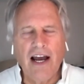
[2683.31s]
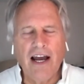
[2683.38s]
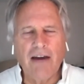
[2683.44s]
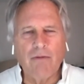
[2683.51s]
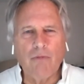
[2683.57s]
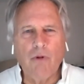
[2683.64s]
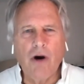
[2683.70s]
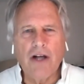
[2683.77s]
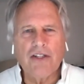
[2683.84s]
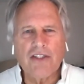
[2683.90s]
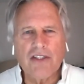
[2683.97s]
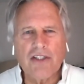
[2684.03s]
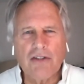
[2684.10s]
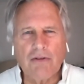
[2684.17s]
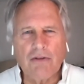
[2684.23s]
I want
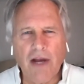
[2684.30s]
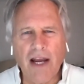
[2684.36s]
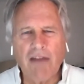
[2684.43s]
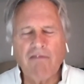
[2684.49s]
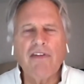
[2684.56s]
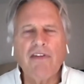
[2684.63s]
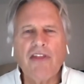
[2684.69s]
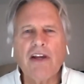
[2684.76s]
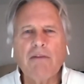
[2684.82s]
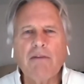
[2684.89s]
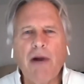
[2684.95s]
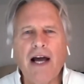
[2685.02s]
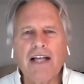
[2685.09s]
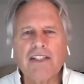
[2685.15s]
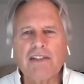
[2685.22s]
to do everything
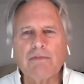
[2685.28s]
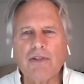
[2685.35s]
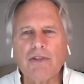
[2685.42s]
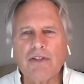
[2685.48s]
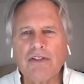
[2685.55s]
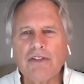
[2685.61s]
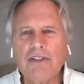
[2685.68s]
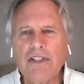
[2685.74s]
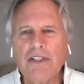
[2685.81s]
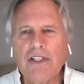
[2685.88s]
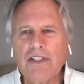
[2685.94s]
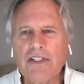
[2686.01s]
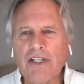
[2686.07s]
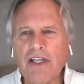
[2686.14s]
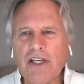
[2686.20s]
possible
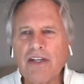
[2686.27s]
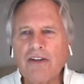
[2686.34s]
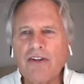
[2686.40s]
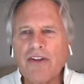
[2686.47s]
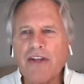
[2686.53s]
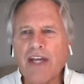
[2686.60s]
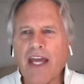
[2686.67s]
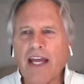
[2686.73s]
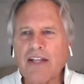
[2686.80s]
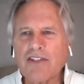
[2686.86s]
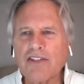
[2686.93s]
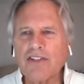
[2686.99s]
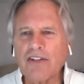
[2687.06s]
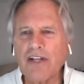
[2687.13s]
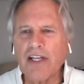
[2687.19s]
to kill the cancer.